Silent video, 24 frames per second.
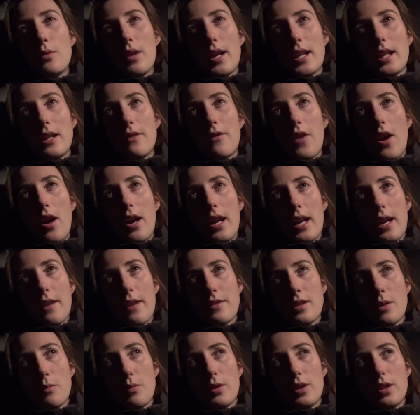Like if I have
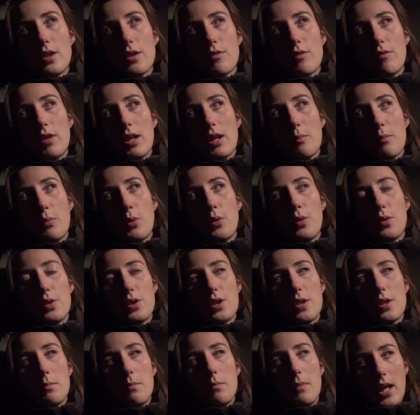someone that's really
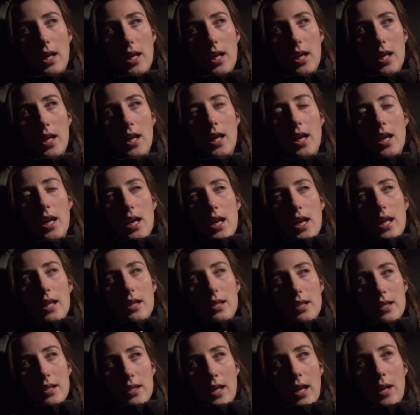important to me in
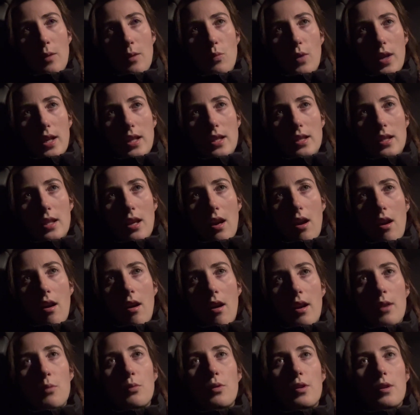the same ways that
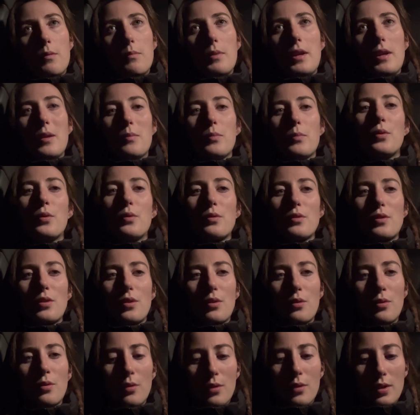I want to be important to
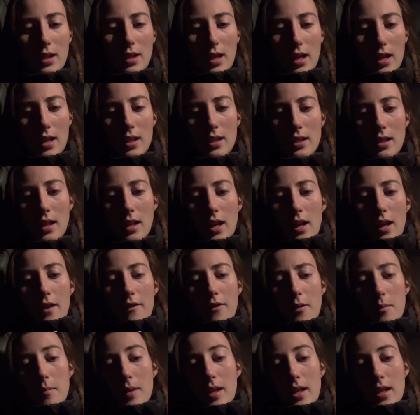the horses,
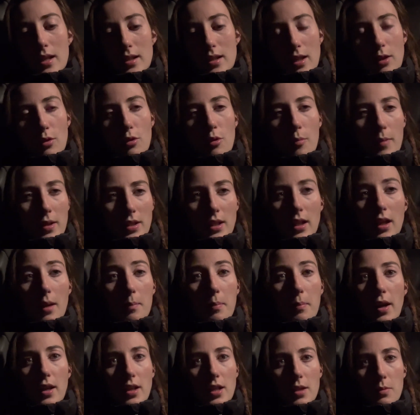for me, it's like almost like a
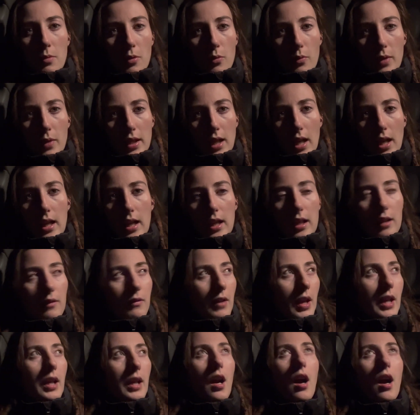punishment when they leave.
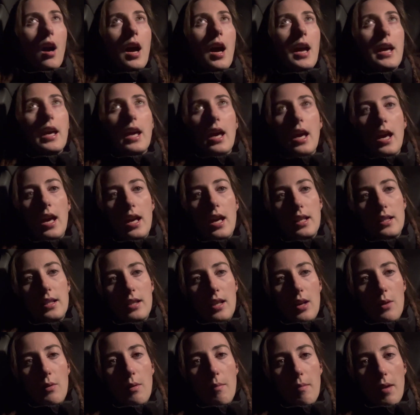Like I hate
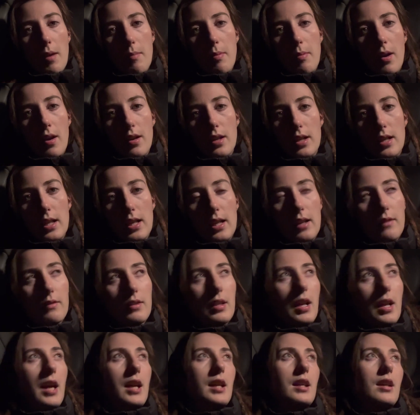it when my partner leaves.
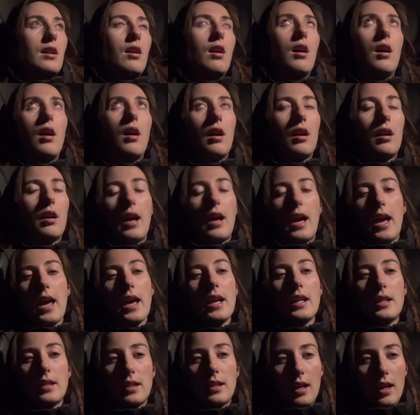Like, ugh, I
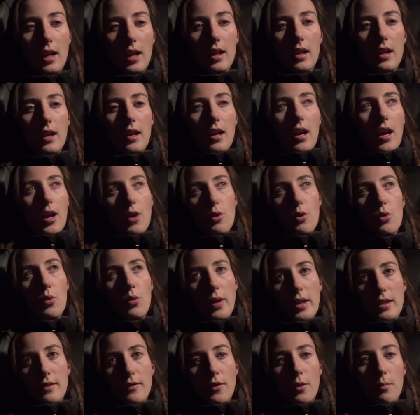hate it. I
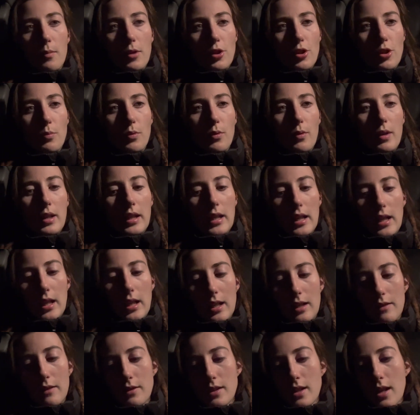always feel miserable when he
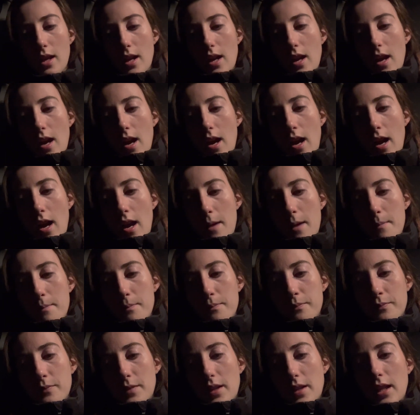leaves.
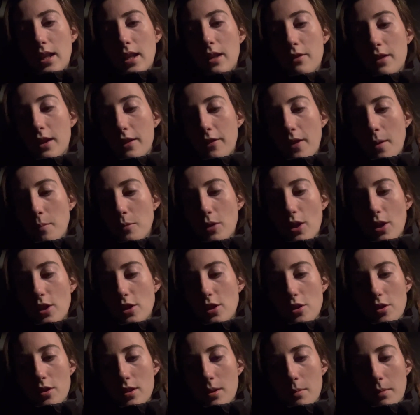Even if I'm going to
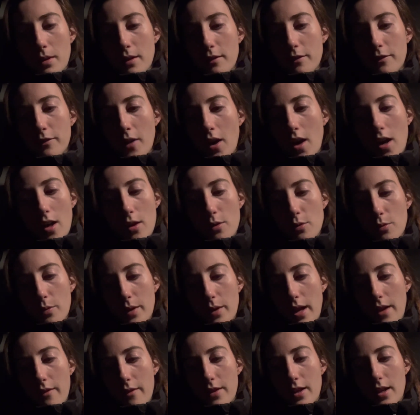do something fun or
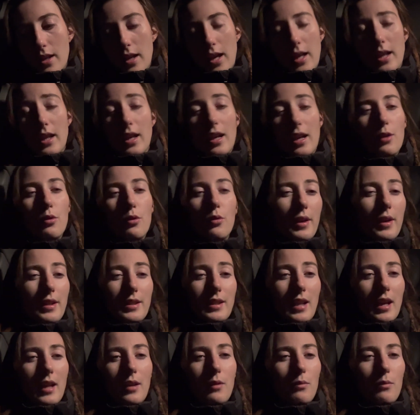whatever, like I always
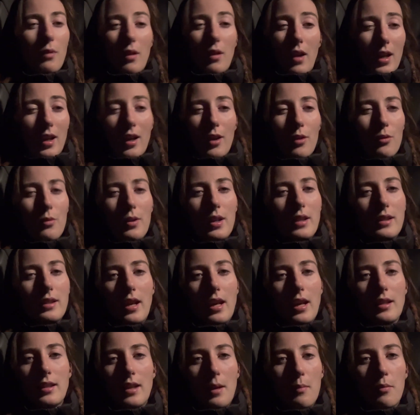hate
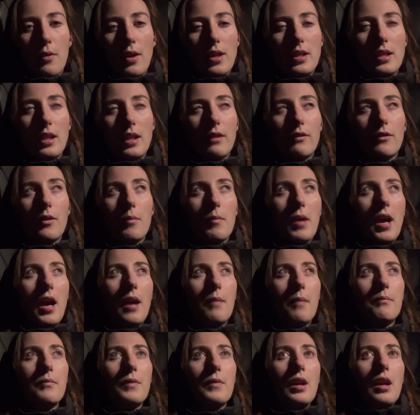separating from
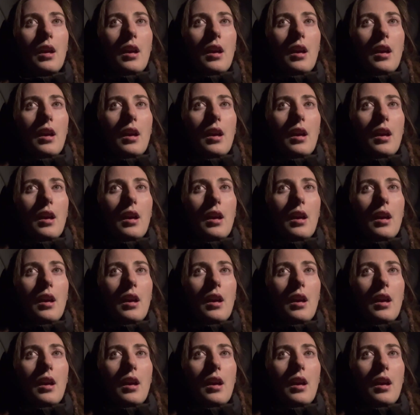him.